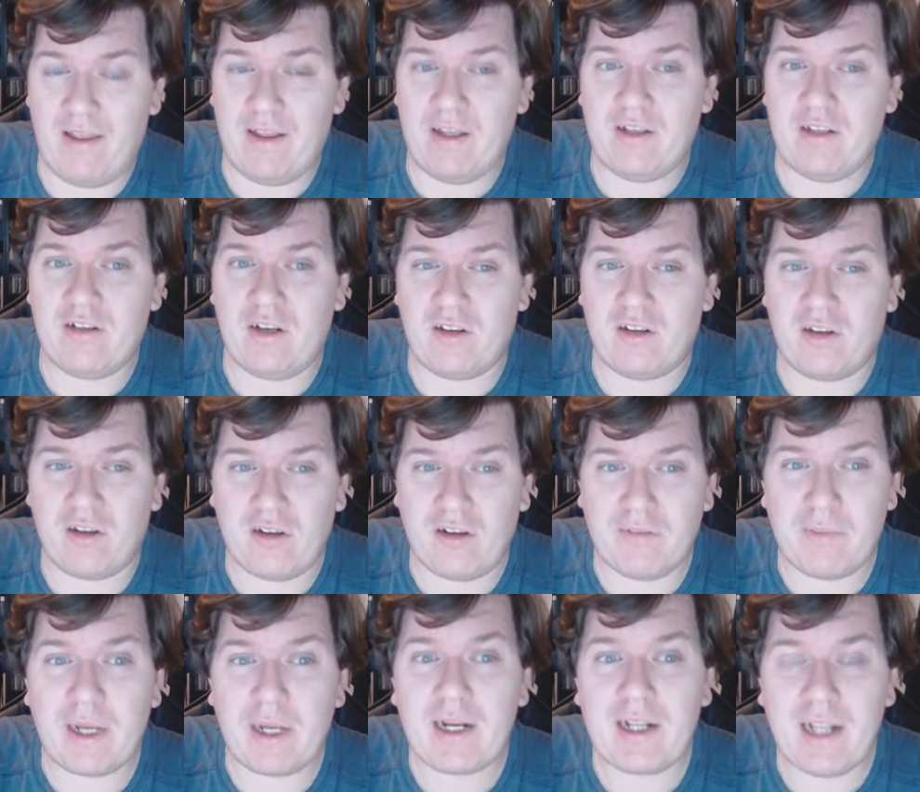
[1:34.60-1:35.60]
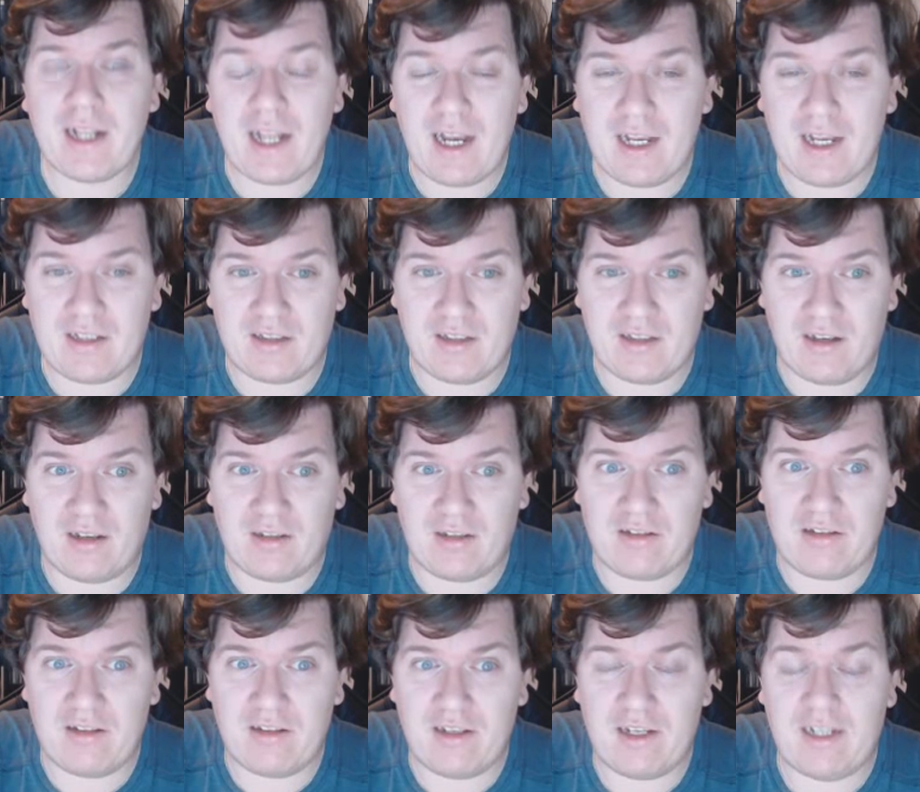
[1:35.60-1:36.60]
So I took off my
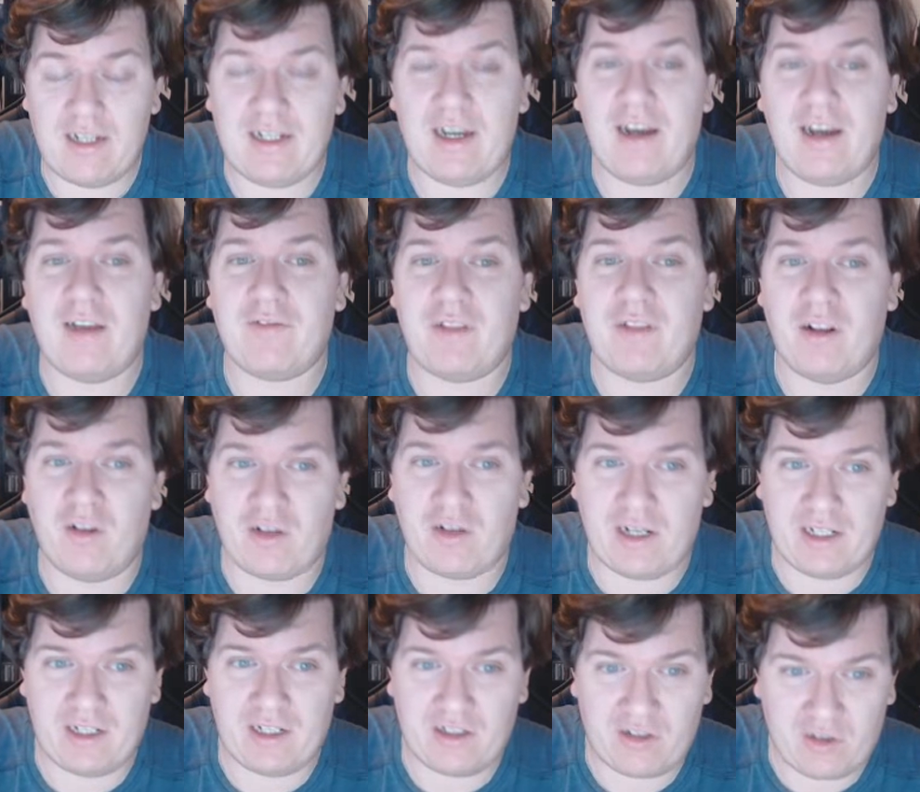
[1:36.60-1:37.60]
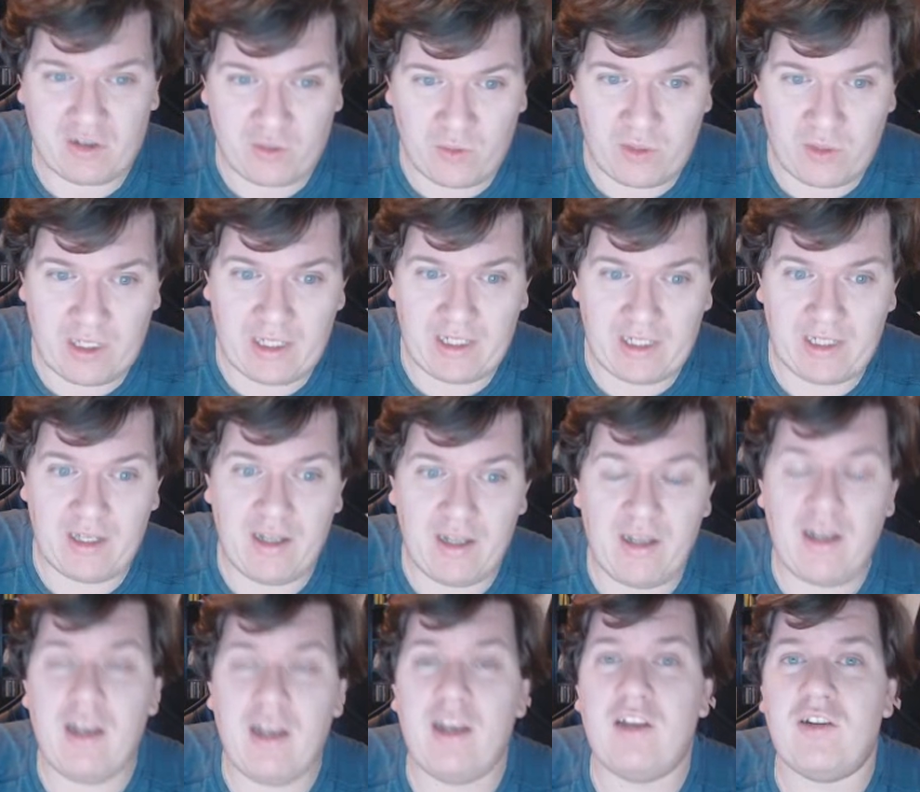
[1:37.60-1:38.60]
glasses and I have to look at the screen.
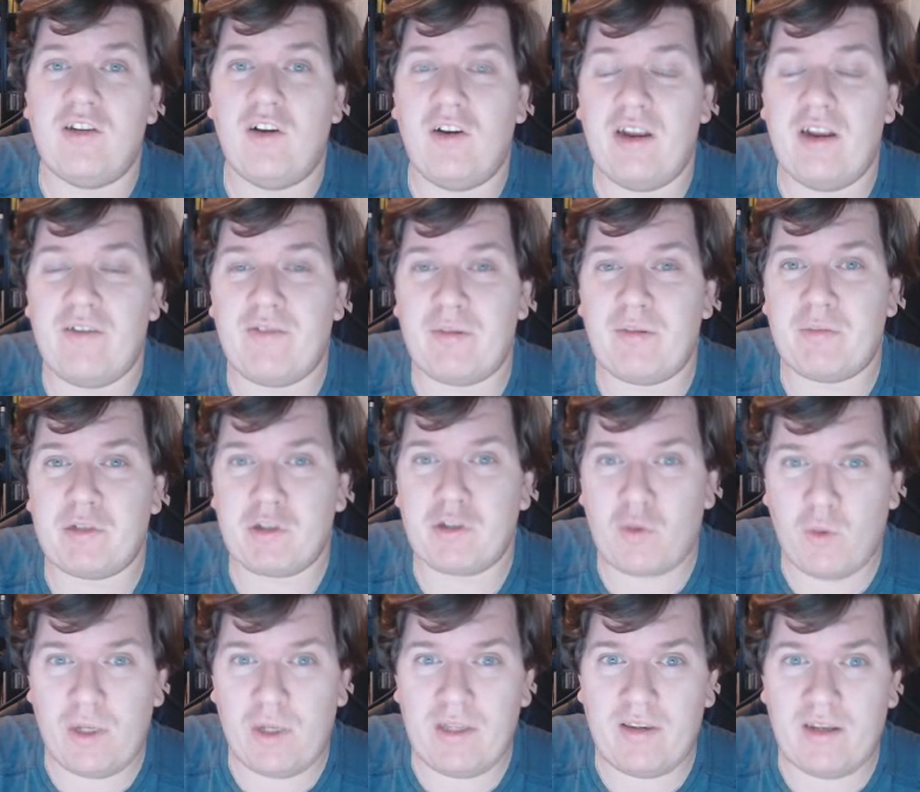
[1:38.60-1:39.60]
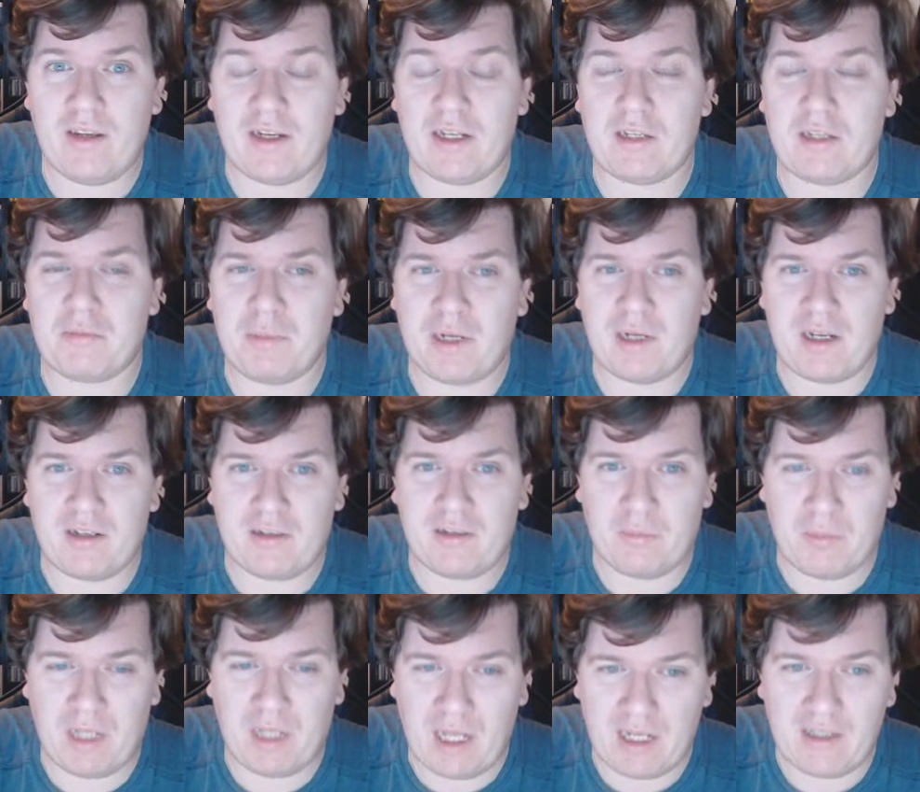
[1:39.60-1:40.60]
So if I'm squinting, it's because
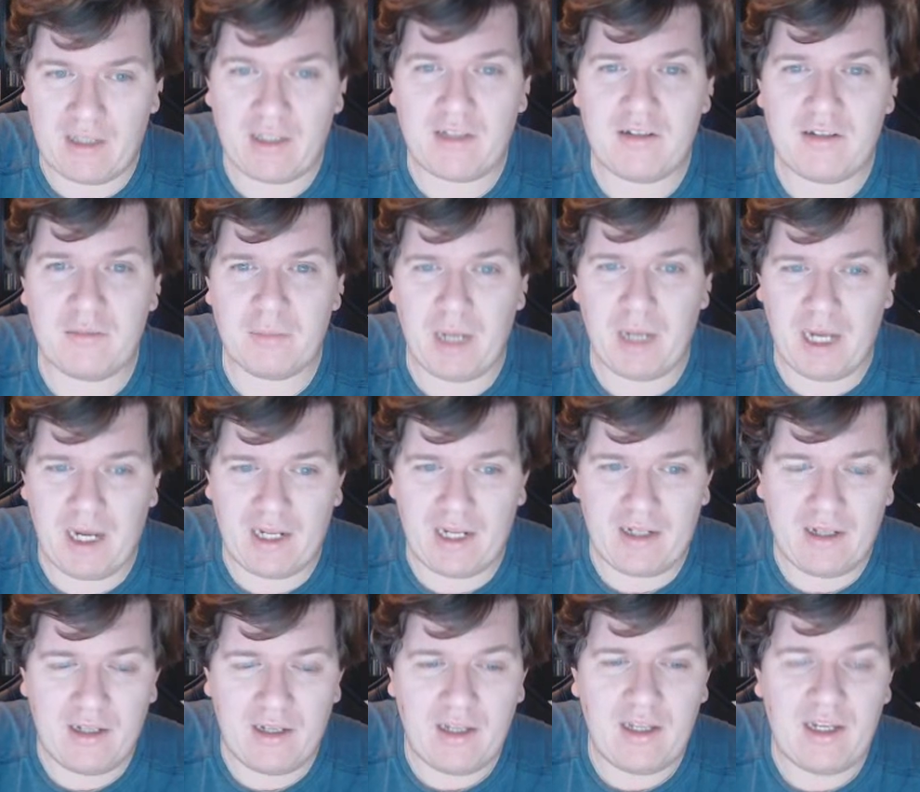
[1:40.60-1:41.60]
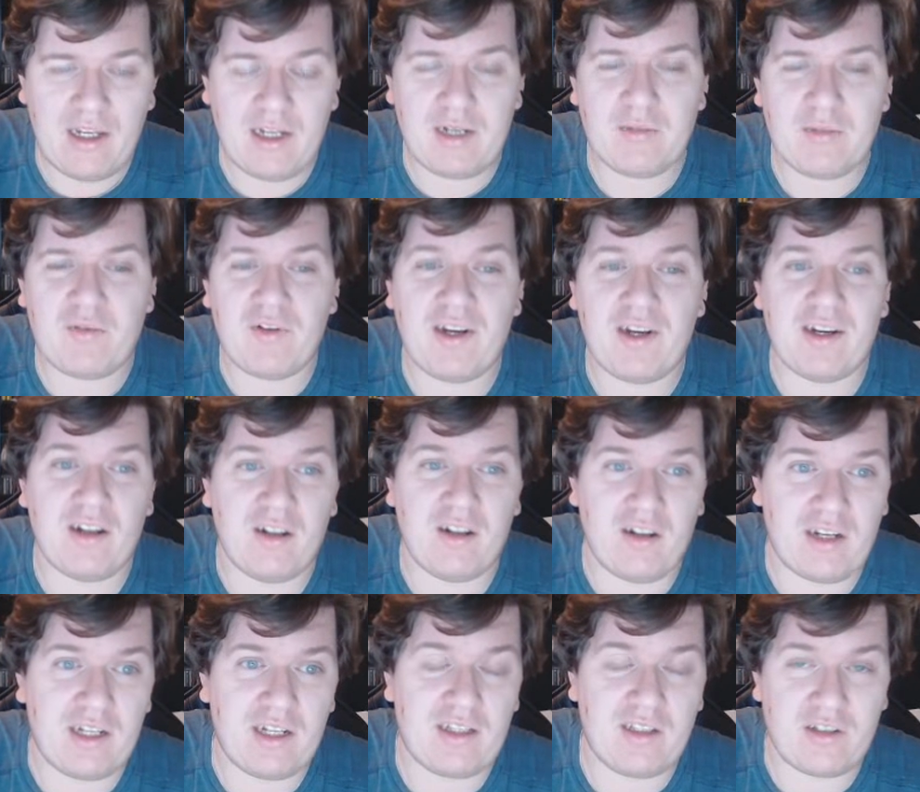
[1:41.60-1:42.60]
I'm blind as a bat and I'm trying to
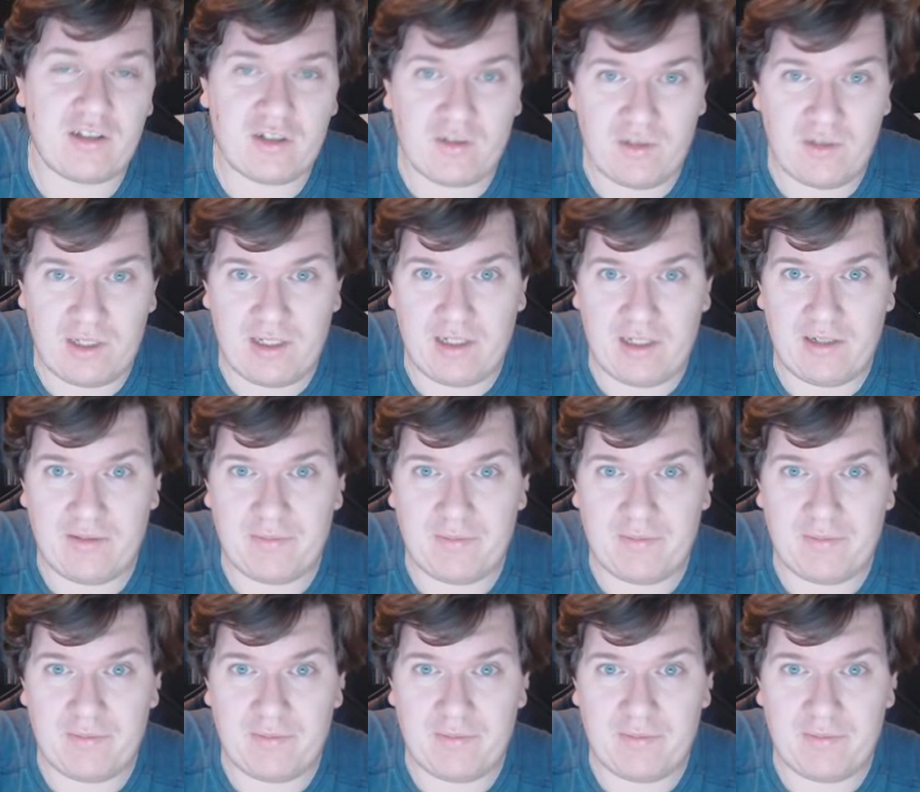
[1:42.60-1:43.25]
look at the screen.